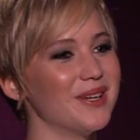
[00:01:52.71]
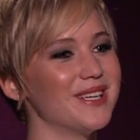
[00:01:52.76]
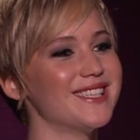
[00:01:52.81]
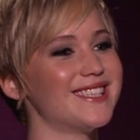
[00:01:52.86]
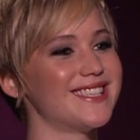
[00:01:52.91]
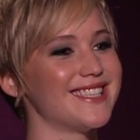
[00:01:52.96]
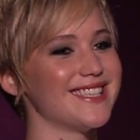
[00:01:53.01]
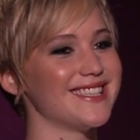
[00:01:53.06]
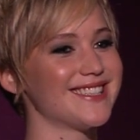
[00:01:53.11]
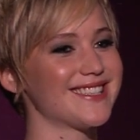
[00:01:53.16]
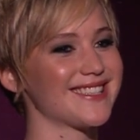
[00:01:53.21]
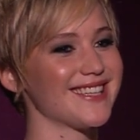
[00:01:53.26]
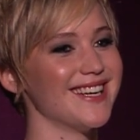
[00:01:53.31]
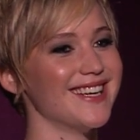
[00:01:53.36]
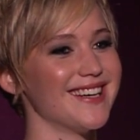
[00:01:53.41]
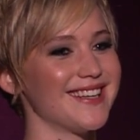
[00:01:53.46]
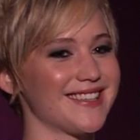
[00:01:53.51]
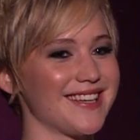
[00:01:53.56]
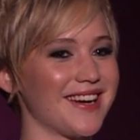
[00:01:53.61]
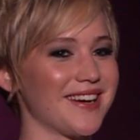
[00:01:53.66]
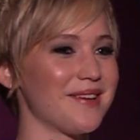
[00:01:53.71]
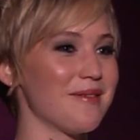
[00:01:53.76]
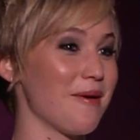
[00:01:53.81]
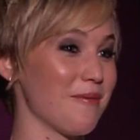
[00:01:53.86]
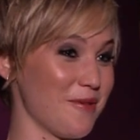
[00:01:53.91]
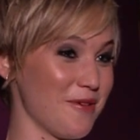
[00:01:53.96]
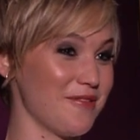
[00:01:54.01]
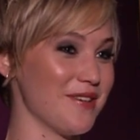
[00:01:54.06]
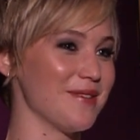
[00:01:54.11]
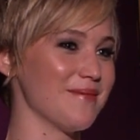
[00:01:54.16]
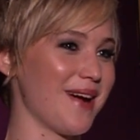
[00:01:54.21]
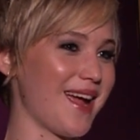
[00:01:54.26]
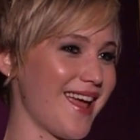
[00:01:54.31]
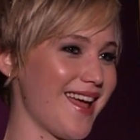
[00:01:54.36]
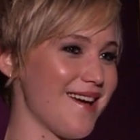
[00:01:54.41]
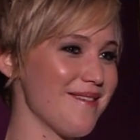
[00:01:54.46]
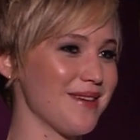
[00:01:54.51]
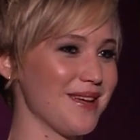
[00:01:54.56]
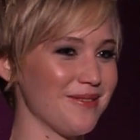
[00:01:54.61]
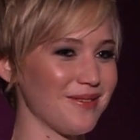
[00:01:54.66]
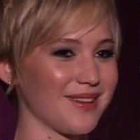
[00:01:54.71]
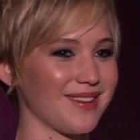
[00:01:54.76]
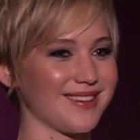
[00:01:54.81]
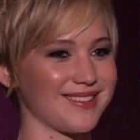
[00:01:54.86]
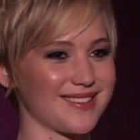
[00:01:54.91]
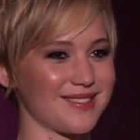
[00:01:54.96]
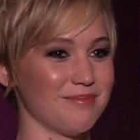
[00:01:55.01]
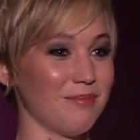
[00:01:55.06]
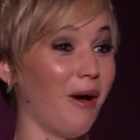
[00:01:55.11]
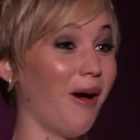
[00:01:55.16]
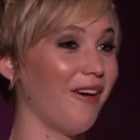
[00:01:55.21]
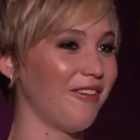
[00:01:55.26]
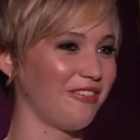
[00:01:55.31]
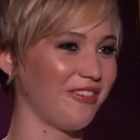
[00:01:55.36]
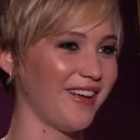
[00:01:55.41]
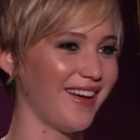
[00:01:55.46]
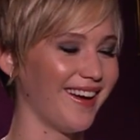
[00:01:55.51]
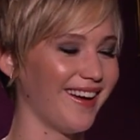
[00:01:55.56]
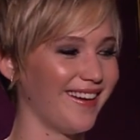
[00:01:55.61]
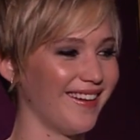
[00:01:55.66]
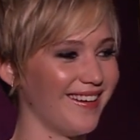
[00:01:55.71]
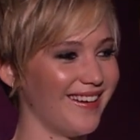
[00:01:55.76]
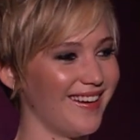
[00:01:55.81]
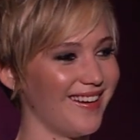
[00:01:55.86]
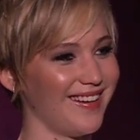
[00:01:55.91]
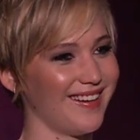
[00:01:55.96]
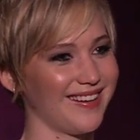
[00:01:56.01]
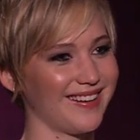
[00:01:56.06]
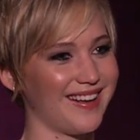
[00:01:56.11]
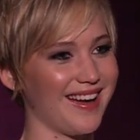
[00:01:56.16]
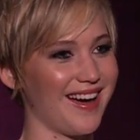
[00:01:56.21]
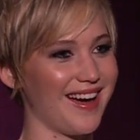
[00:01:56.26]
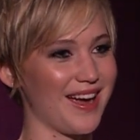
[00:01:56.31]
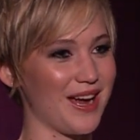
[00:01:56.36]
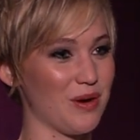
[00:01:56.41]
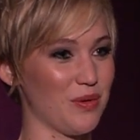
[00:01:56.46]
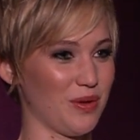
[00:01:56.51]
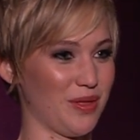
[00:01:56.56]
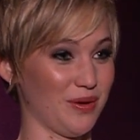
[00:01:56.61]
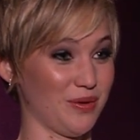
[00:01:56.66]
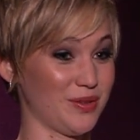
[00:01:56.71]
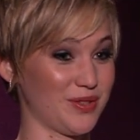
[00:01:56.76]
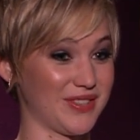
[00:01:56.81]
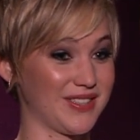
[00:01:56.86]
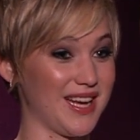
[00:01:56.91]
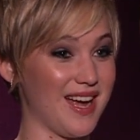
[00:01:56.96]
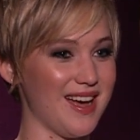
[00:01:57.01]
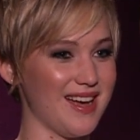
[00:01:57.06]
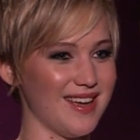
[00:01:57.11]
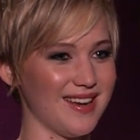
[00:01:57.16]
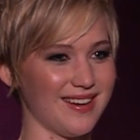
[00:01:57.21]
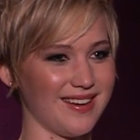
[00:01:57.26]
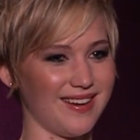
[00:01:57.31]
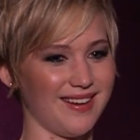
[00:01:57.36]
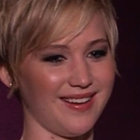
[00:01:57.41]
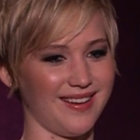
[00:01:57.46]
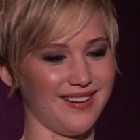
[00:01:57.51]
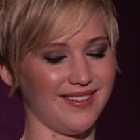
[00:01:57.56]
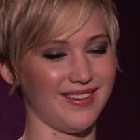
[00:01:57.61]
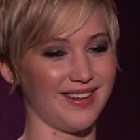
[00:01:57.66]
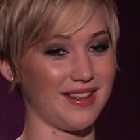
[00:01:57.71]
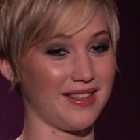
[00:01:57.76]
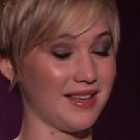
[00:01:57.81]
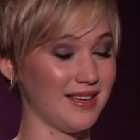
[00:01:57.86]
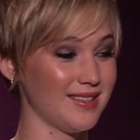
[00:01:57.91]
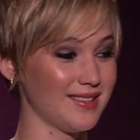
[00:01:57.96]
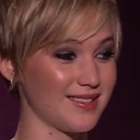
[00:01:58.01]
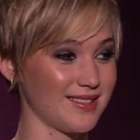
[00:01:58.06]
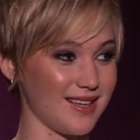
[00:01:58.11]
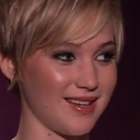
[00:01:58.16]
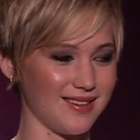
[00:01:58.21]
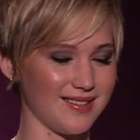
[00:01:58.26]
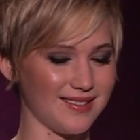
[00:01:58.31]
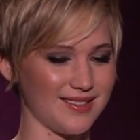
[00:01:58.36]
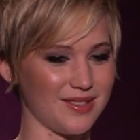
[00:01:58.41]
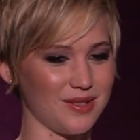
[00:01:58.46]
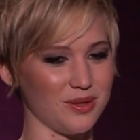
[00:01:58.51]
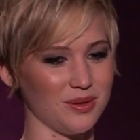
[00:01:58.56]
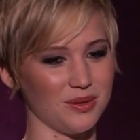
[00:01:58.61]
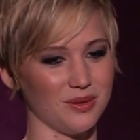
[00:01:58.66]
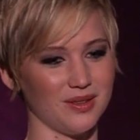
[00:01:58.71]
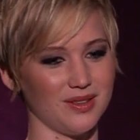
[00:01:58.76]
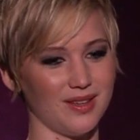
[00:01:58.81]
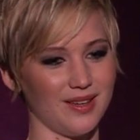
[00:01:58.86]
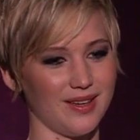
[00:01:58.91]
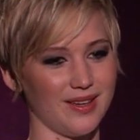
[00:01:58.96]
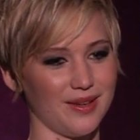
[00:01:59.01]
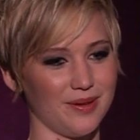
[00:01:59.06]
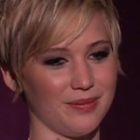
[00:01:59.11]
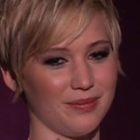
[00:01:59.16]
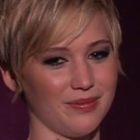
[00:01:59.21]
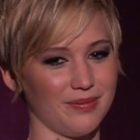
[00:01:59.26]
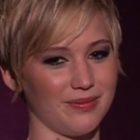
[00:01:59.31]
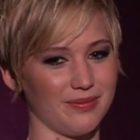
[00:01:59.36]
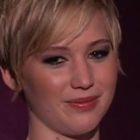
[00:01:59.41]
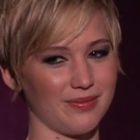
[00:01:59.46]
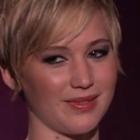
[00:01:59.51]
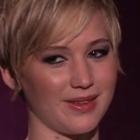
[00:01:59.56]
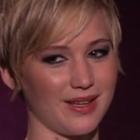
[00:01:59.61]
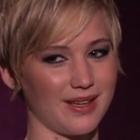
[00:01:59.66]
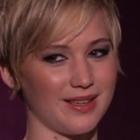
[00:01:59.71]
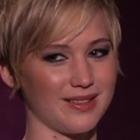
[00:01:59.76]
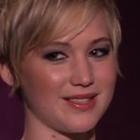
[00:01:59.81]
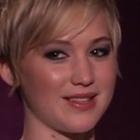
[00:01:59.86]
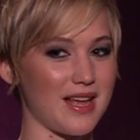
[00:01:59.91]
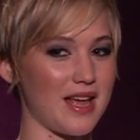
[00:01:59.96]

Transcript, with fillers: when she's talking about moving to Miami with this mafia guy with her son, uh, with his son too. Um, because